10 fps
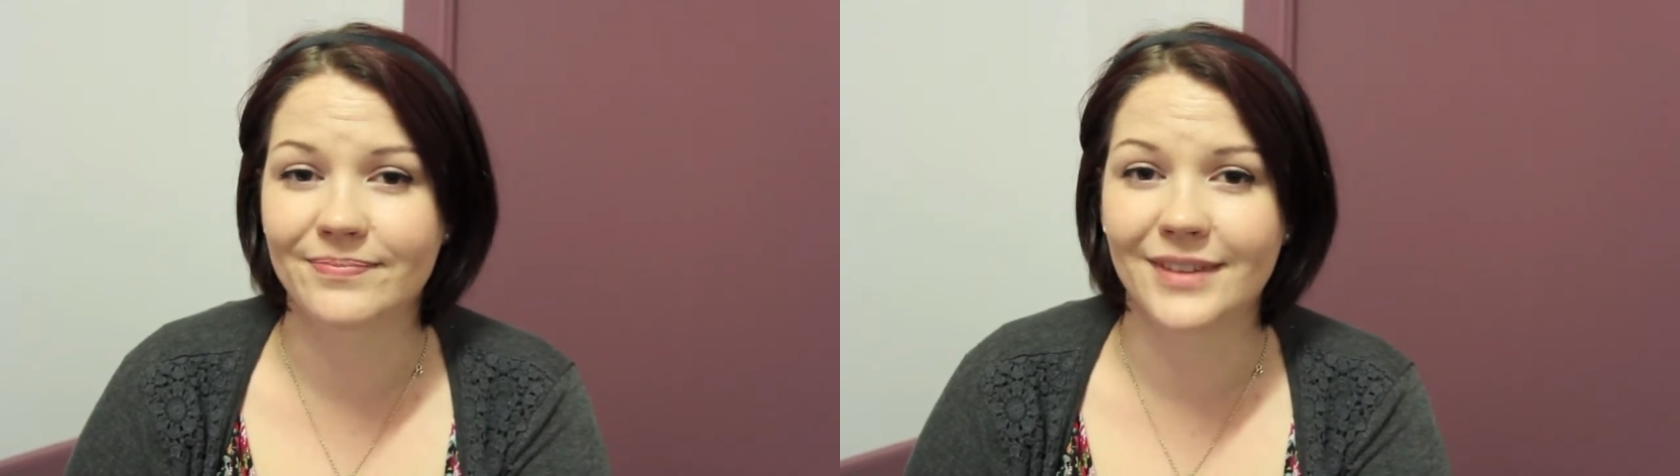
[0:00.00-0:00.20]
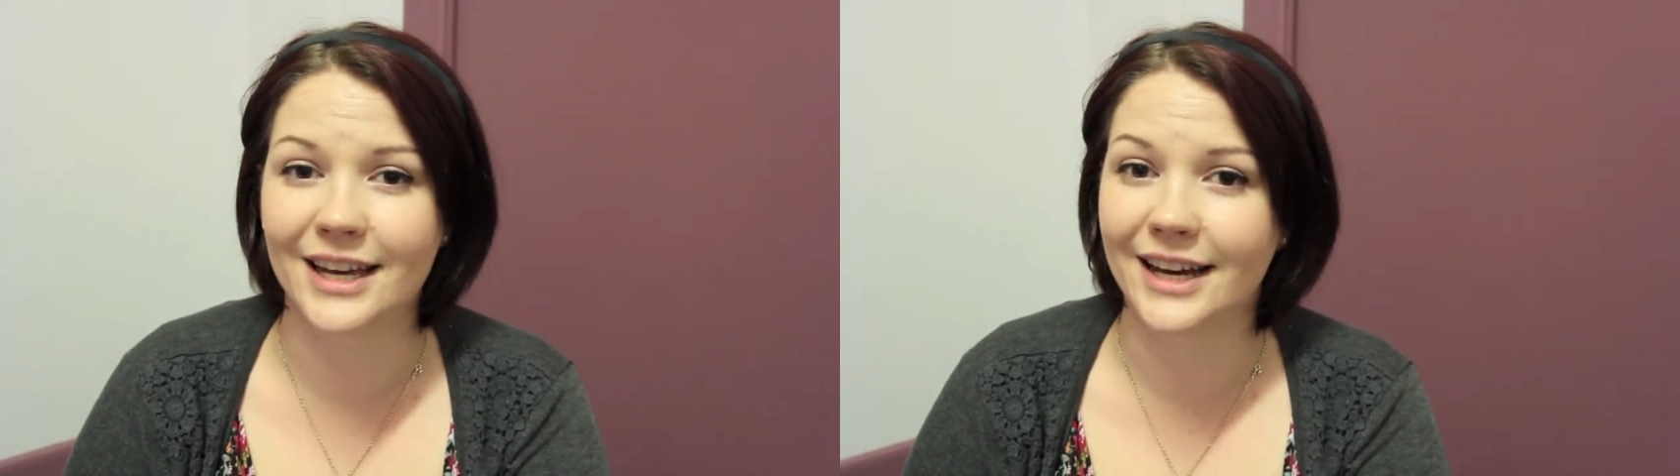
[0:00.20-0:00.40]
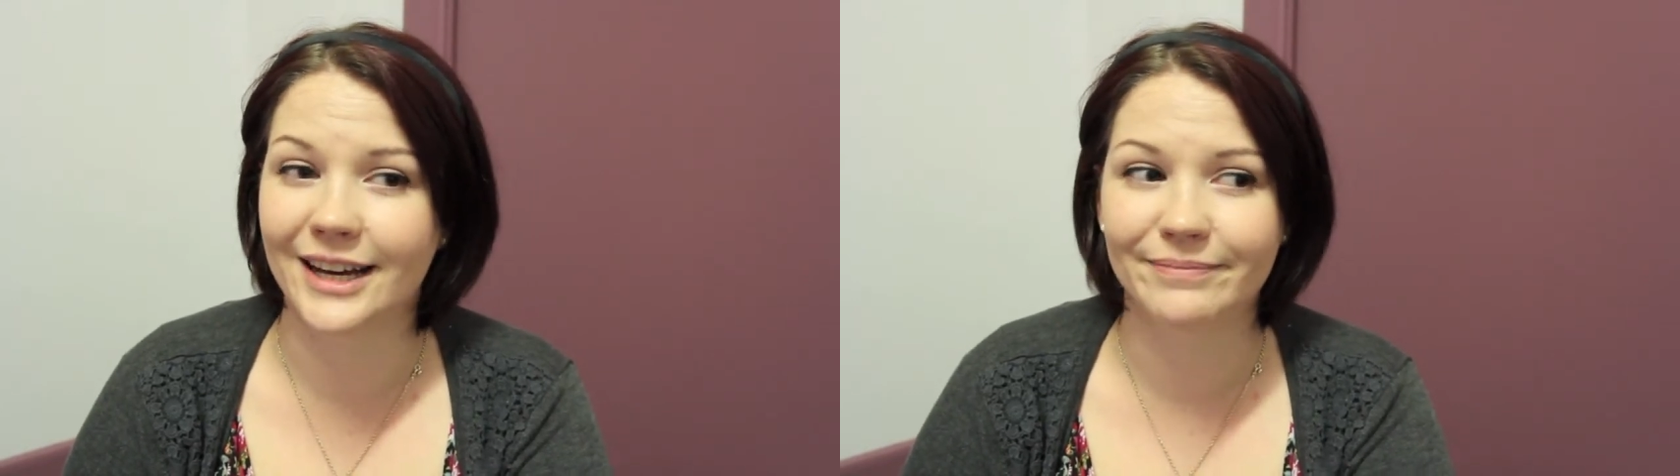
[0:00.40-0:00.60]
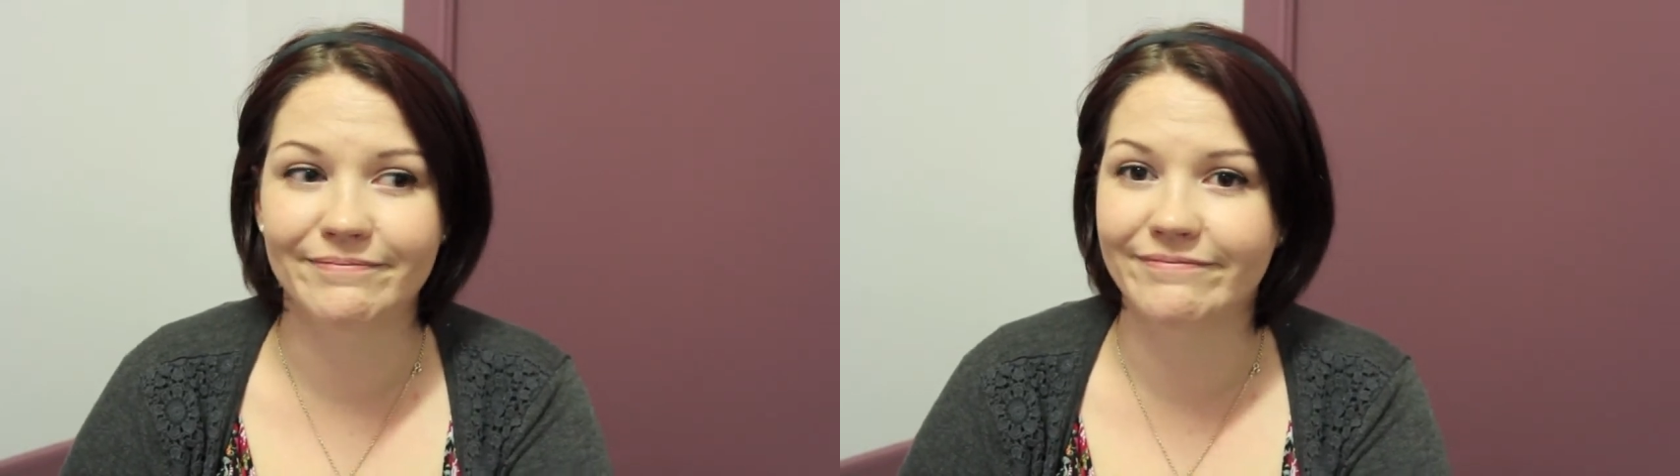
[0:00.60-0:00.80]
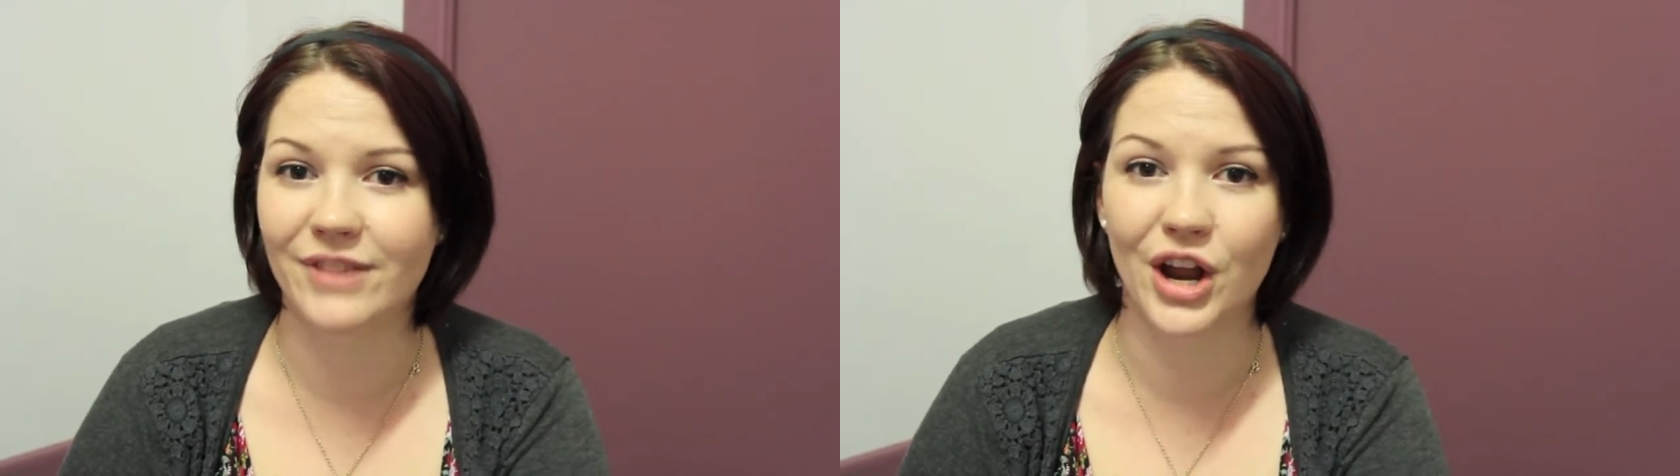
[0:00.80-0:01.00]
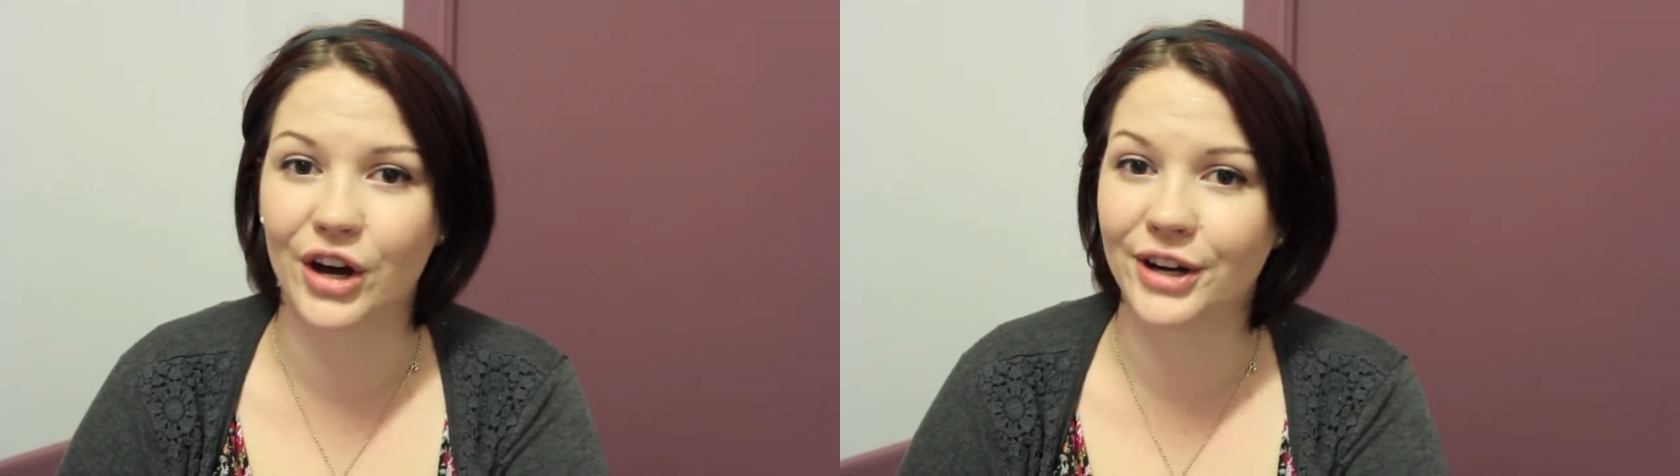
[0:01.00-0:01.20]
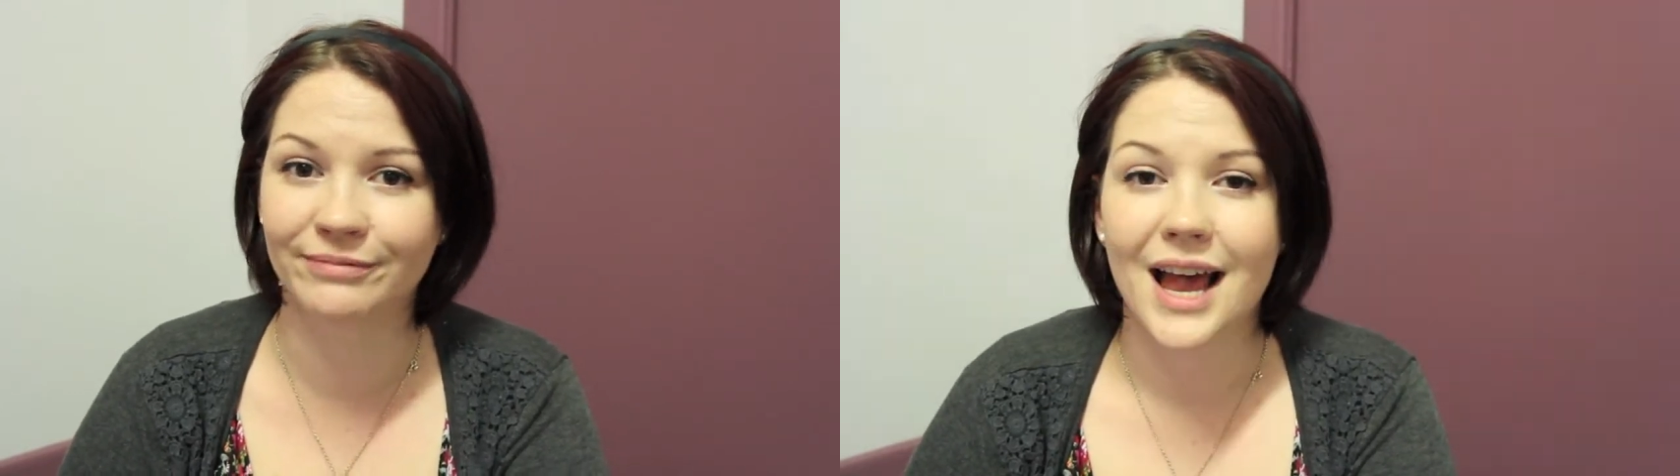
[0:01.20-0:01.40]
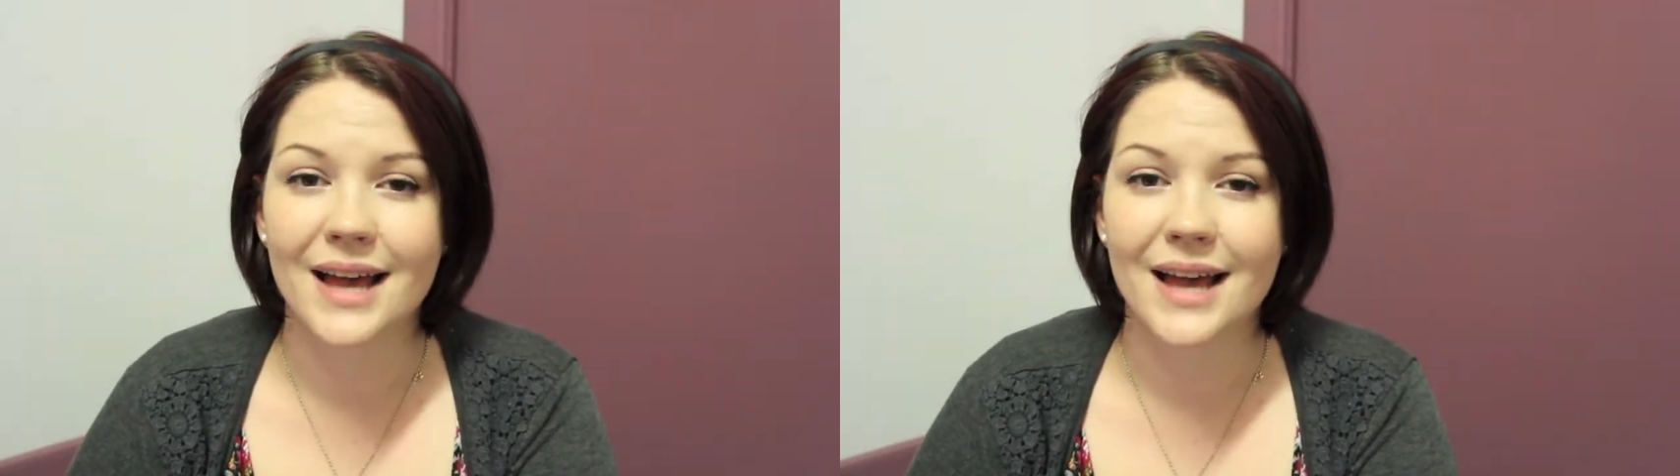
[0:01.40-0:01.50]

Yeah, no.